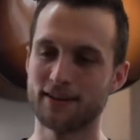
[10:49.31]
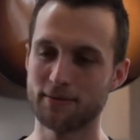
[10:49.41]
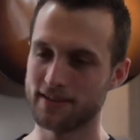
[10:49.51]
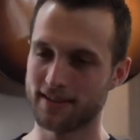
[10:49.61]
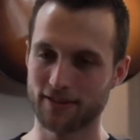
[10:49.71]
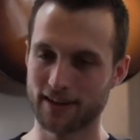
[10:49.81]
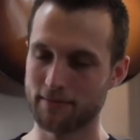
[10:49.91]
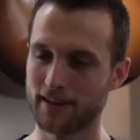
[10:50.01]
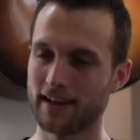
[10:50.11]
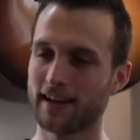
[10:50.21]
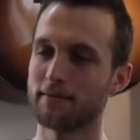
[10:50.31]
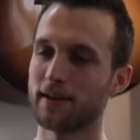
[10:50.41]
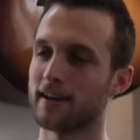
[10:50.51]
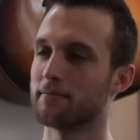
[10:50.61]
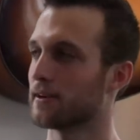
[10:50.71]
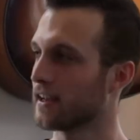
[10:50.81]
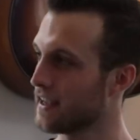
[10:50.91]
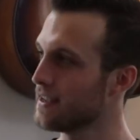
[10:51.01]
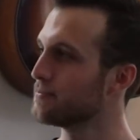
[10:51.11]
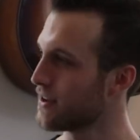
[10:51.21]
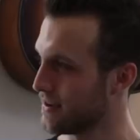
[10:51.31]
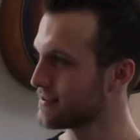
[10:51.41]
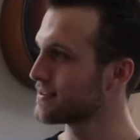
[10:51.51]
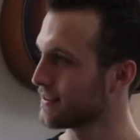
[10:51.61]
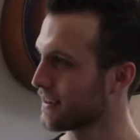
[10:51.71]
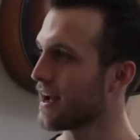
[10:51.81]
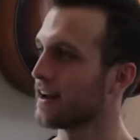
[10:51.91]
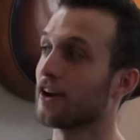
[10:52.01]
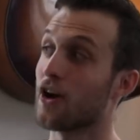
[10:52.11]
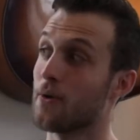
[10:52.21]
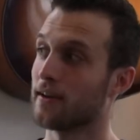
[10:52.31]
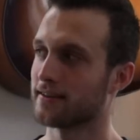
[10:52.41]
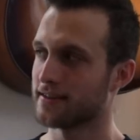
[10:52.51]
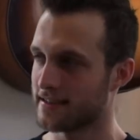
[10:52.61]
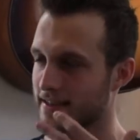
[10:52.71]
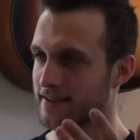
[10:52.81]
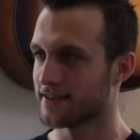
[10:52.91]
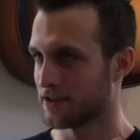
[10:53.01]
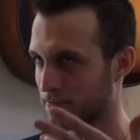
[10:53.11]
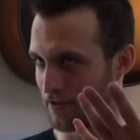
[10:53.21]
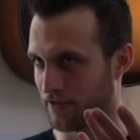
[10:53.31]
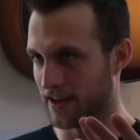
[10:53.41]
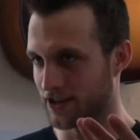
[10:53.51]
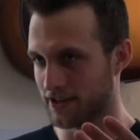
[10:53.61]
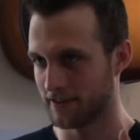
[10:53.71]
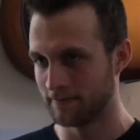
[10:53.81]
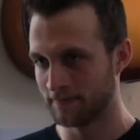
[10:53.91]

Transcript: Nobody's ever going to be like him again. But it keeps us kind of going to see such perfection.